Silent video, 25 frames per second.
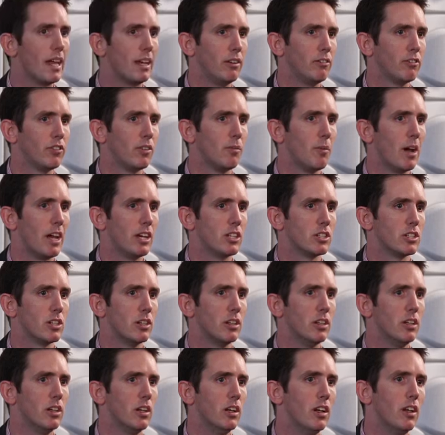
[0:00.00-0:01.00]
that
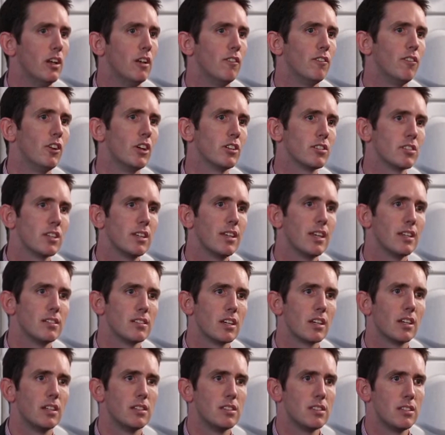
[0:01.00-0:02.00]
information. Firstly,
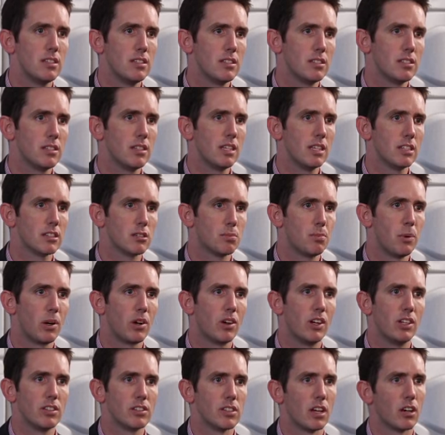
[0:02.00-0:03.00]
there's a consistent
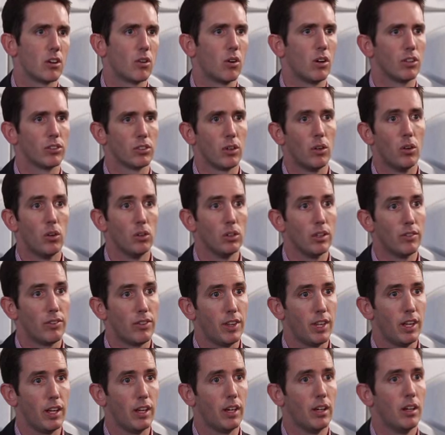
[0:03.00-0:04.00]
experience across all
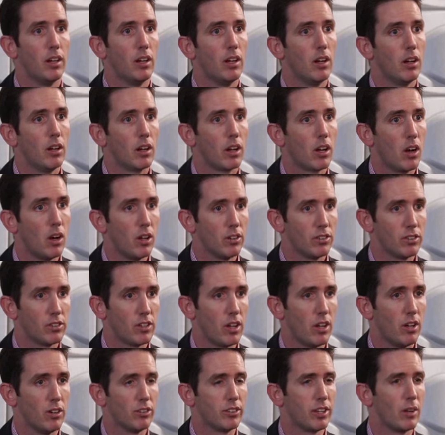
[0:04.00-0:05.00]
of the
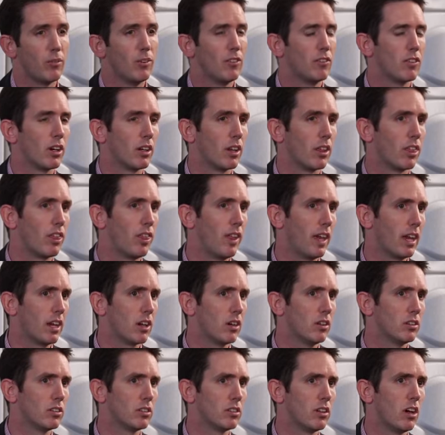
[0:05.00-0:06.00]
consoles. So we've got a
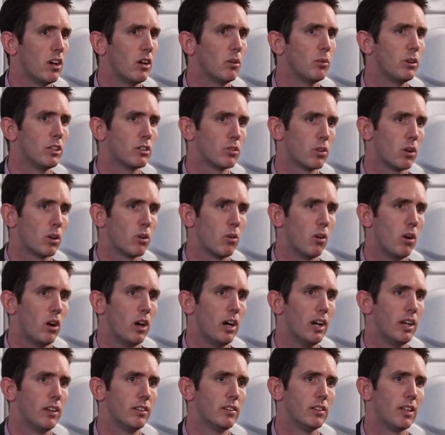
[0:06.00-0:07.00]
thick console, which
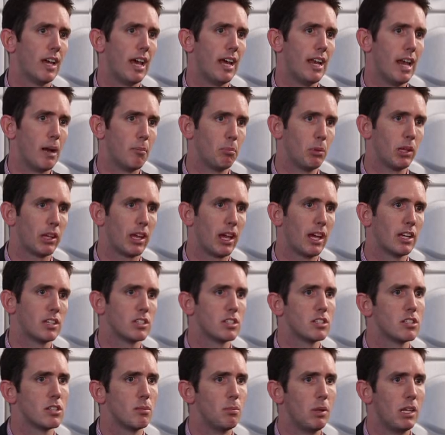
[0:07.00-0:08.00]
requires an
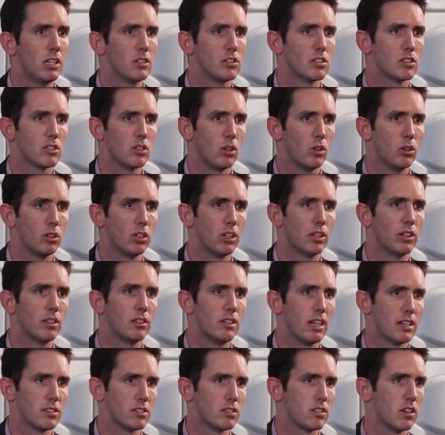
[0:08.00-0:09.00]
application to be installed on a
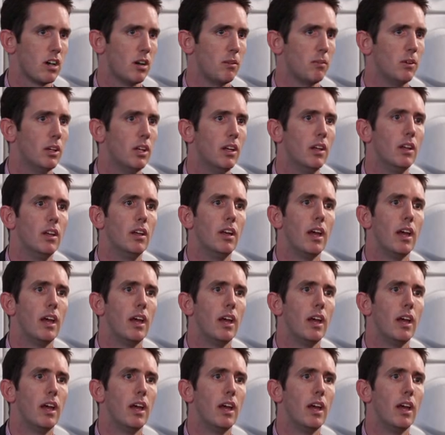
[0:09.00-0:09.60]
desktop.